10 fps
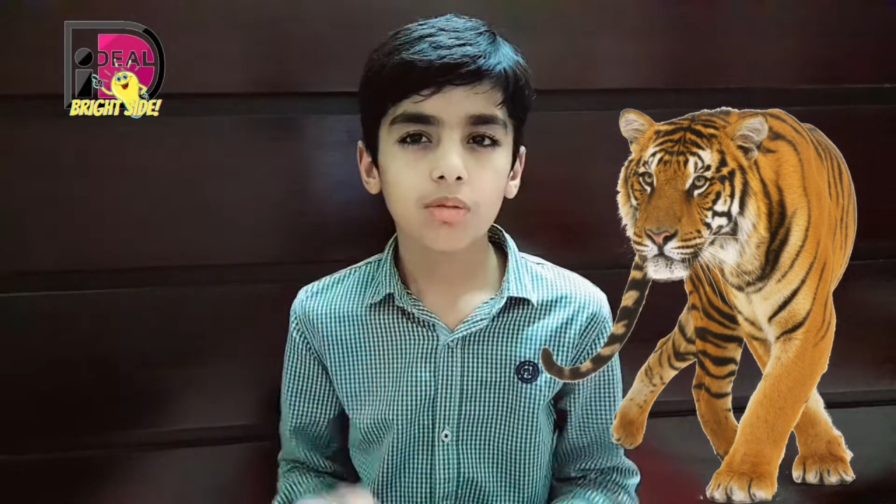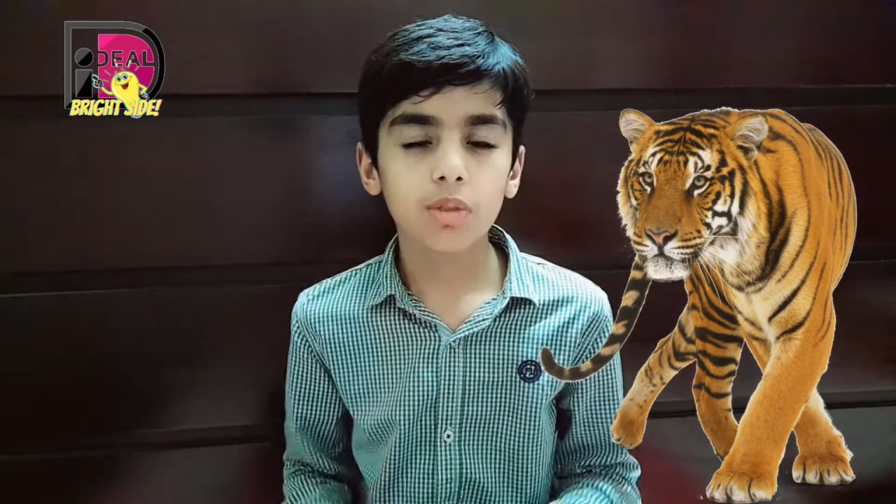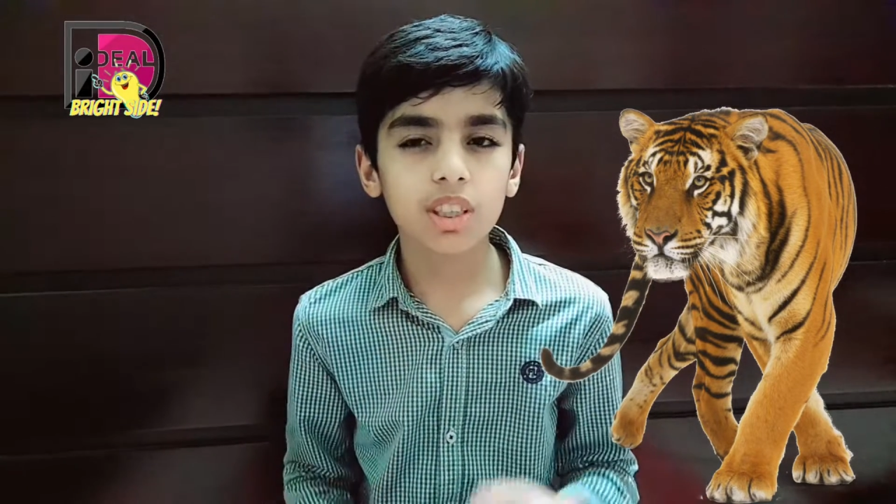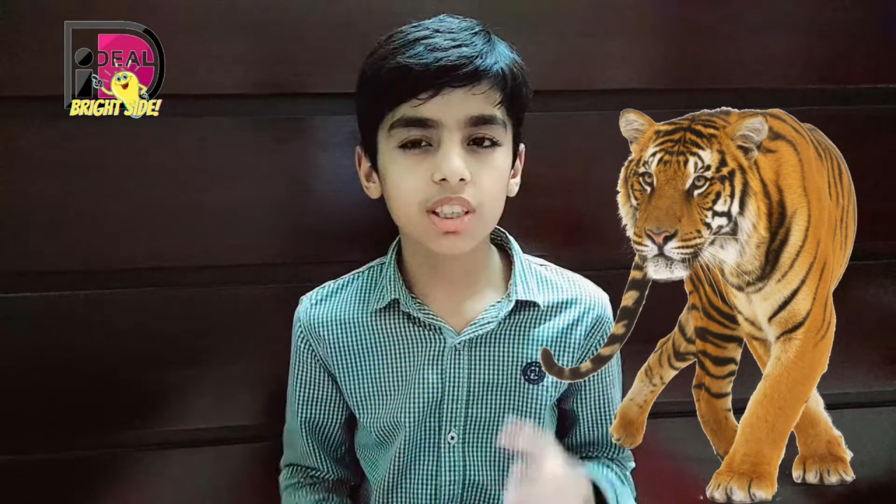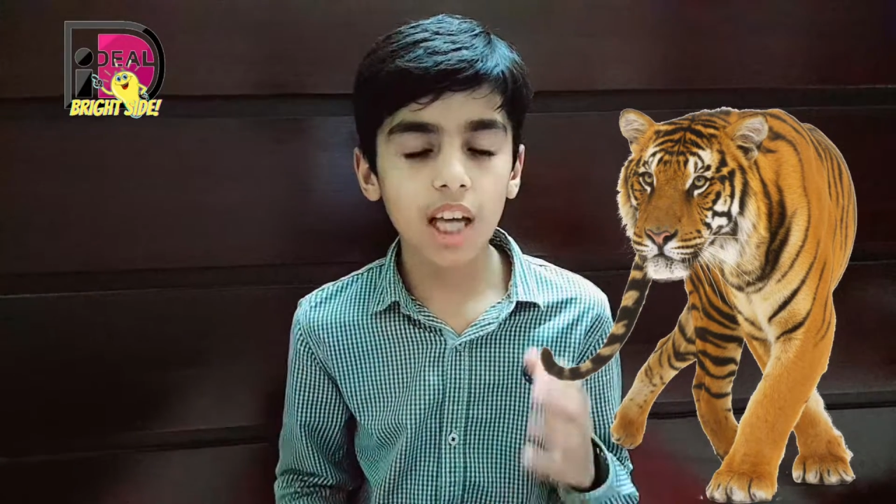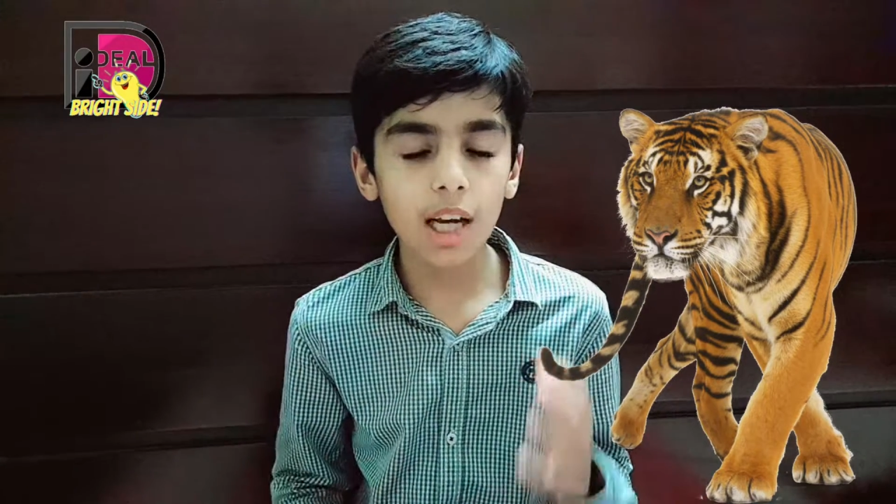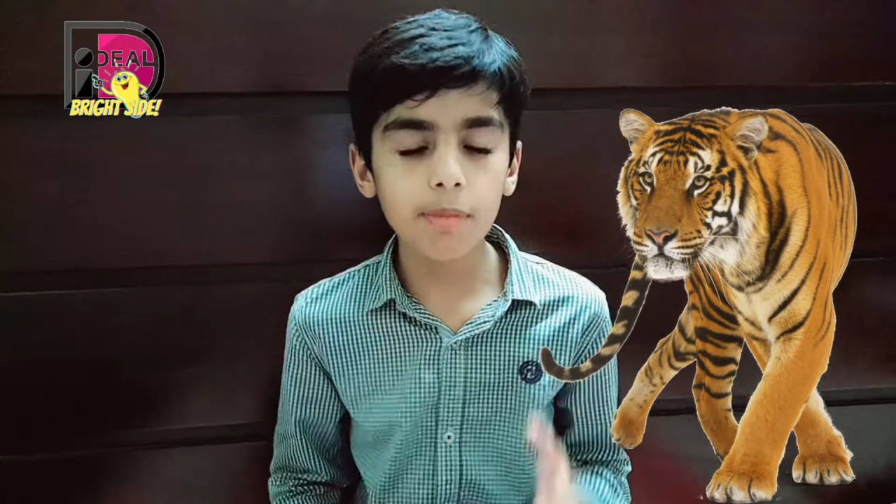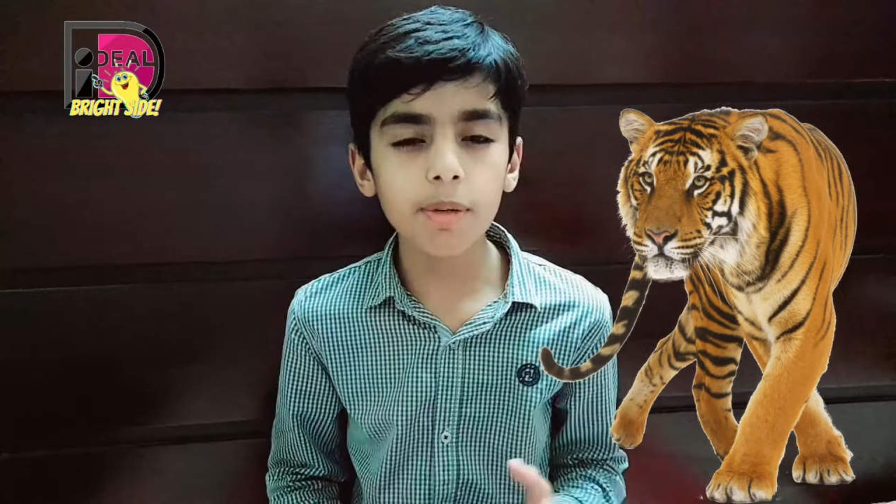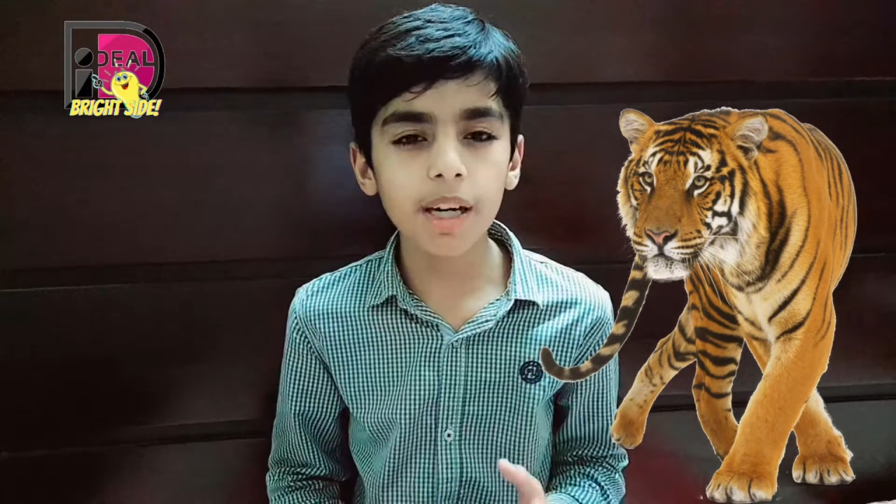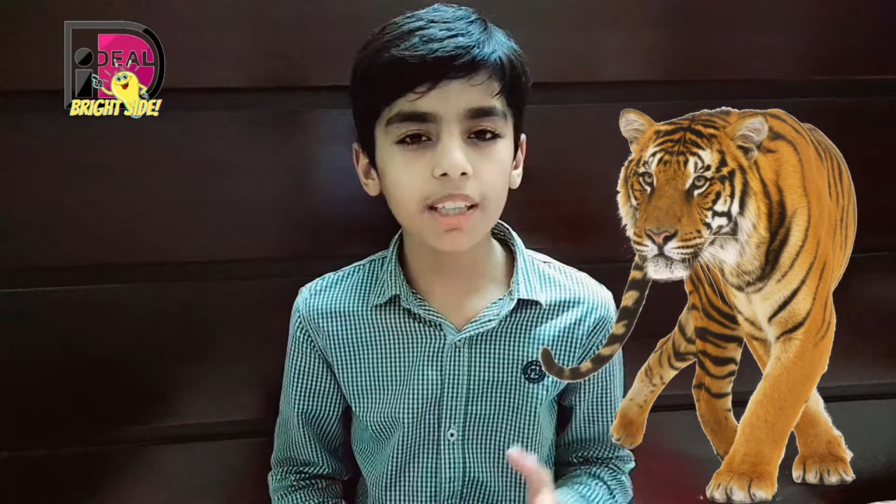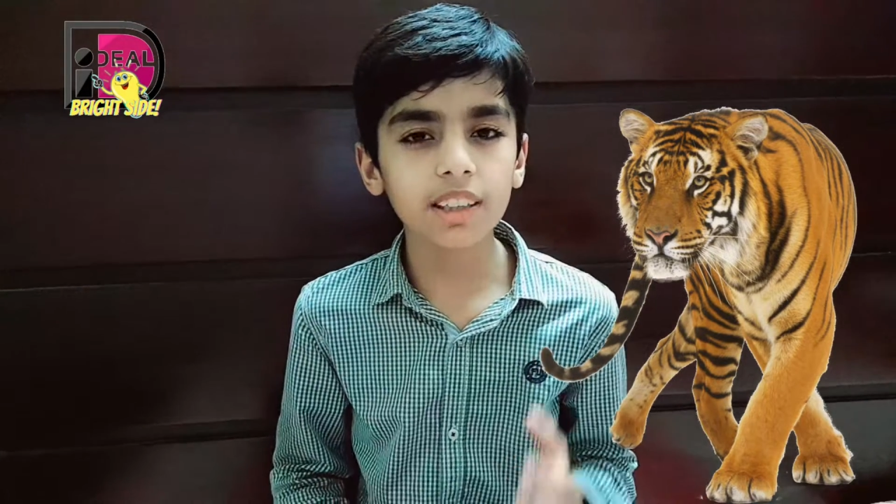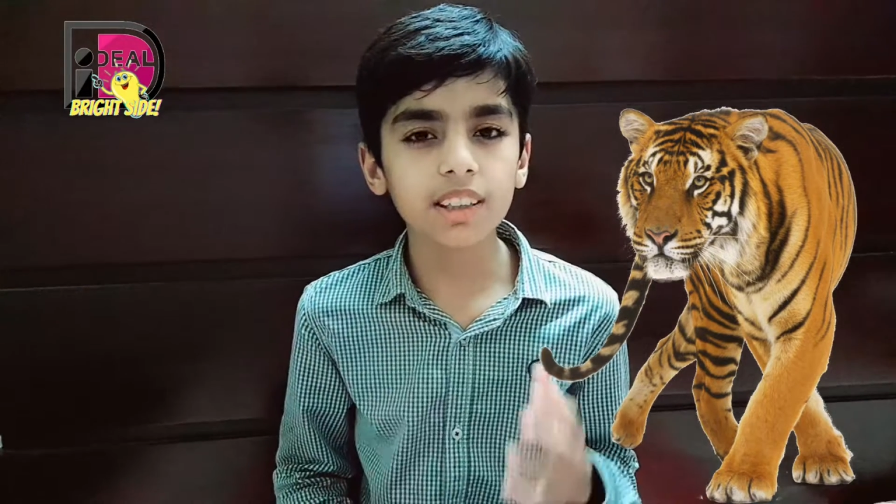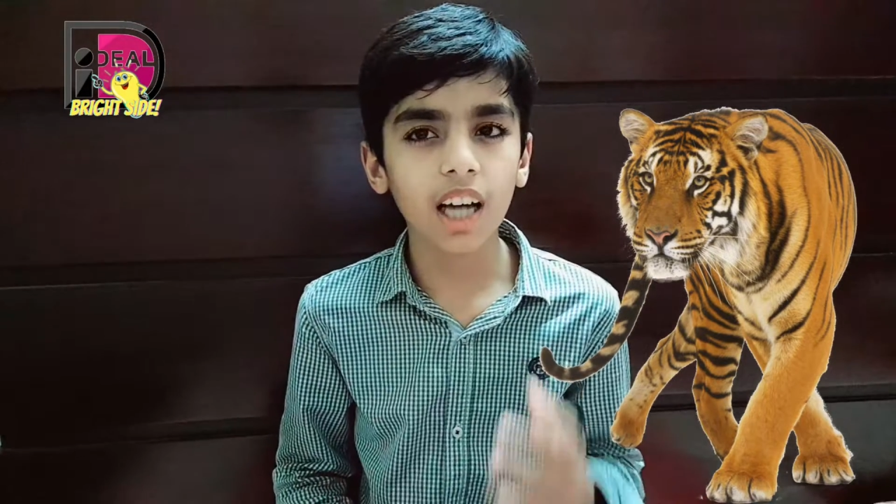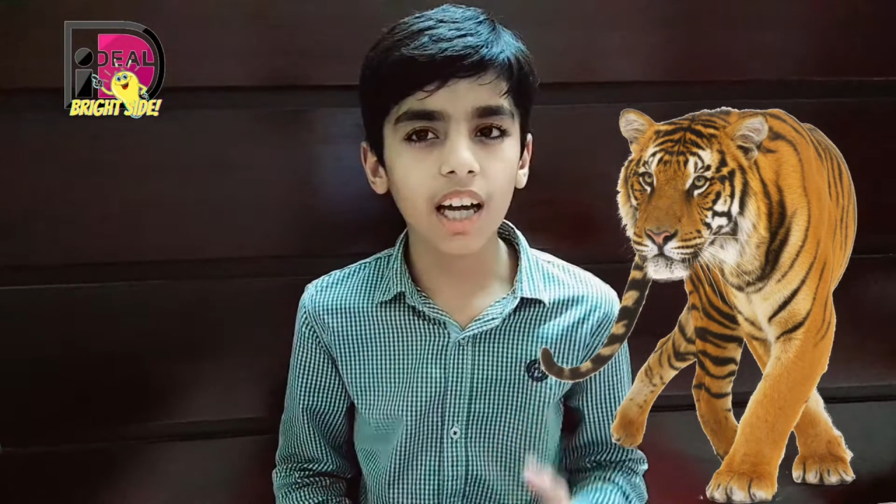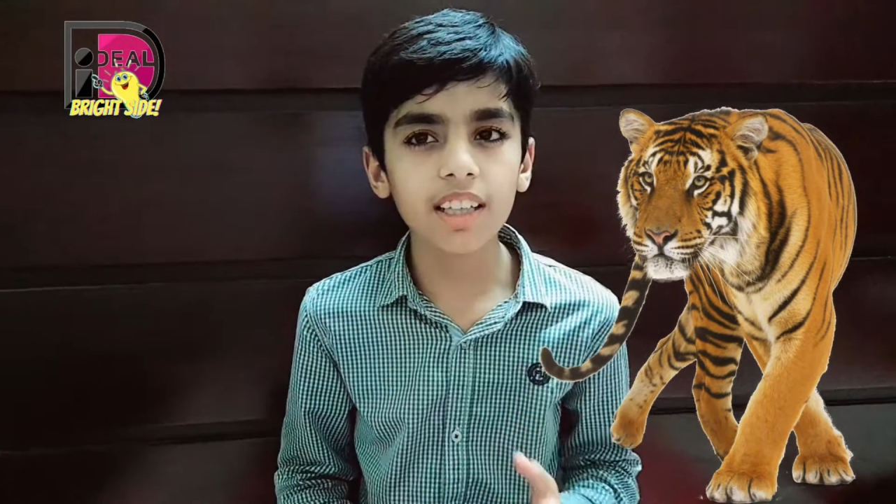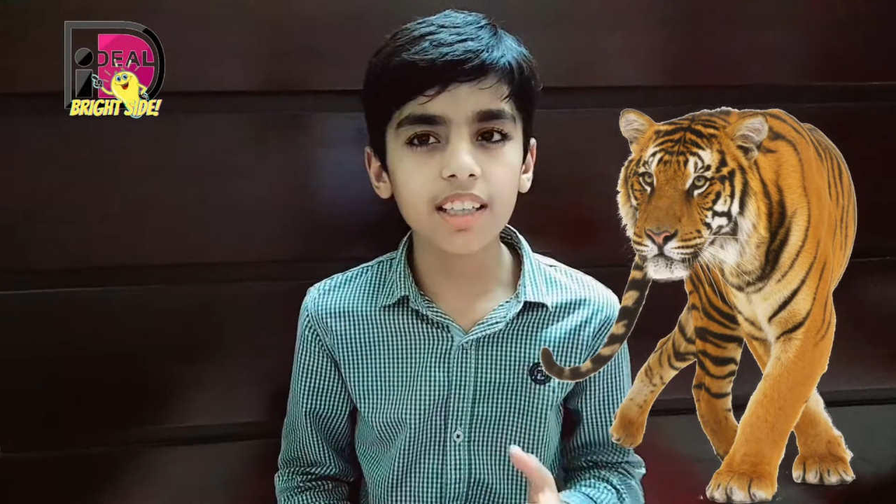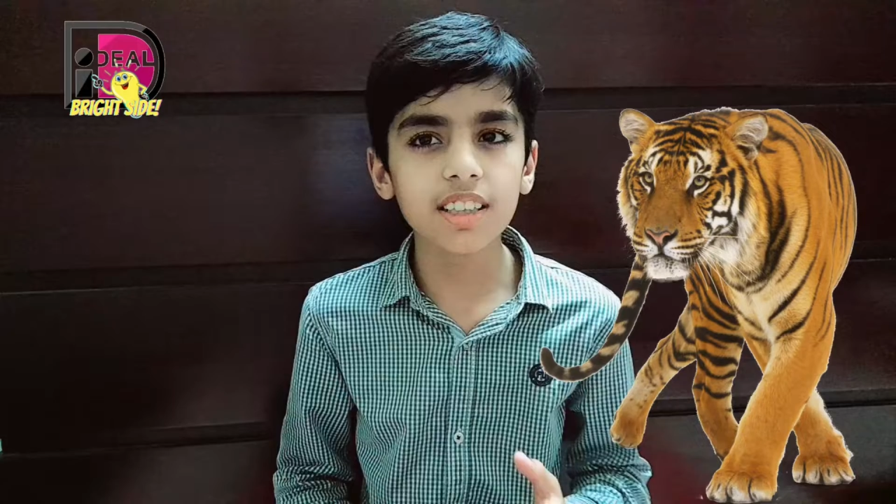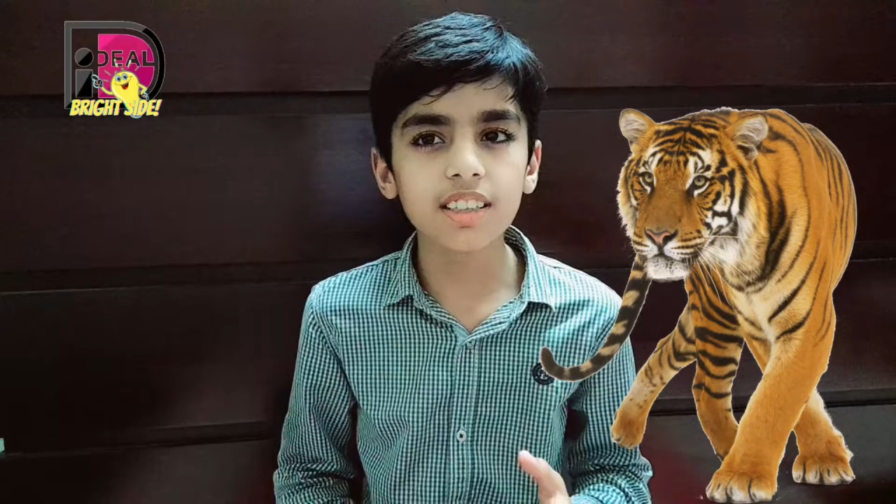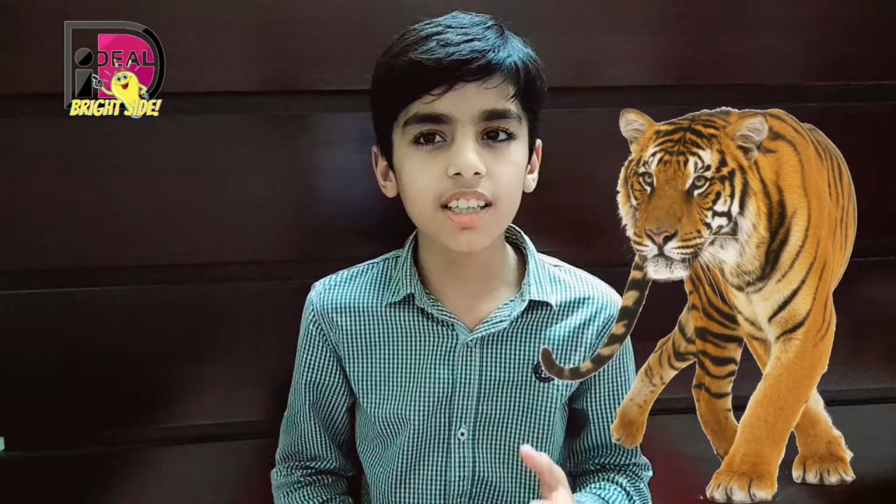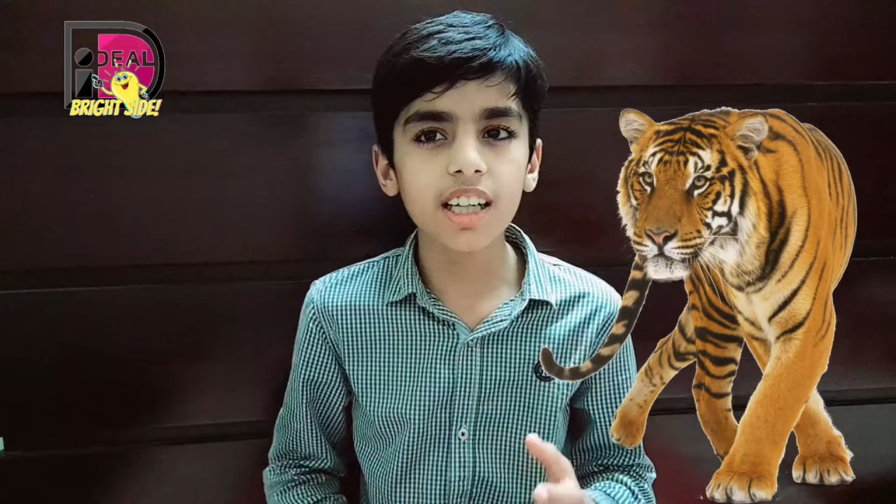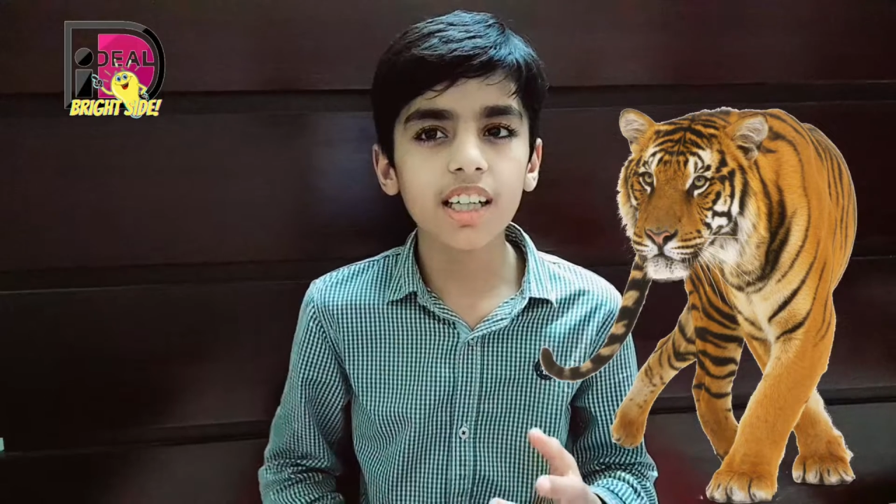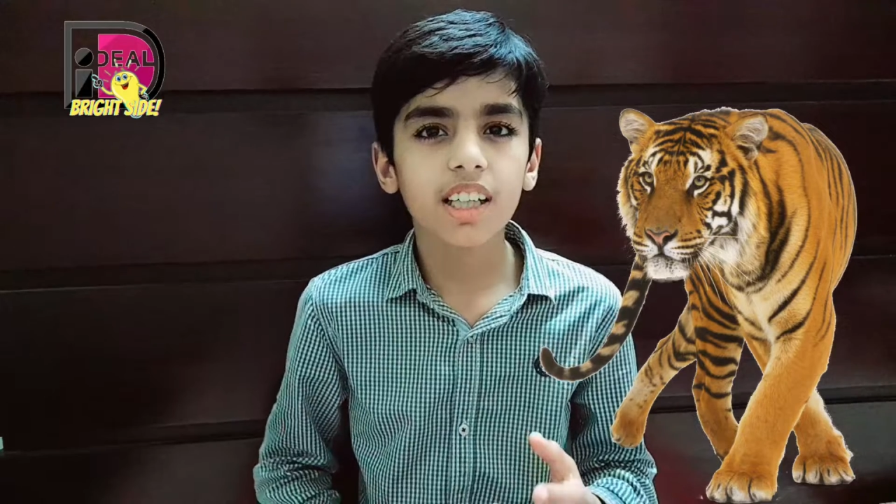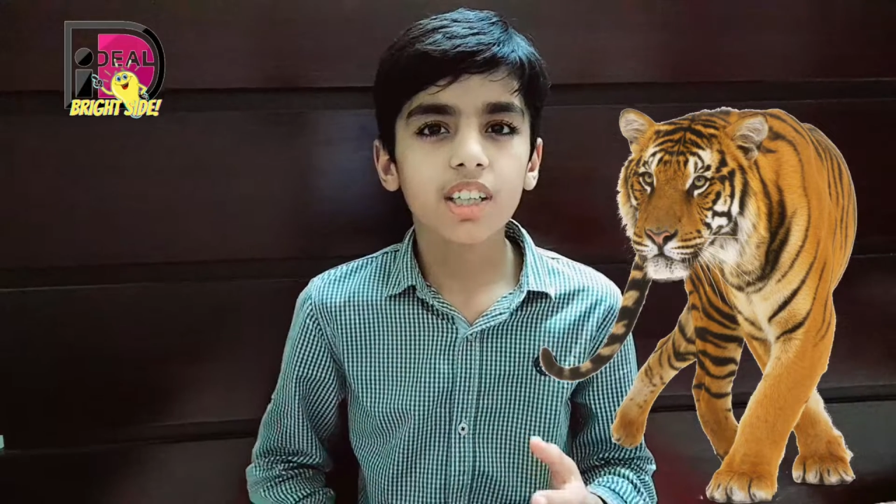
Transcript: We celebrate Tiger's Day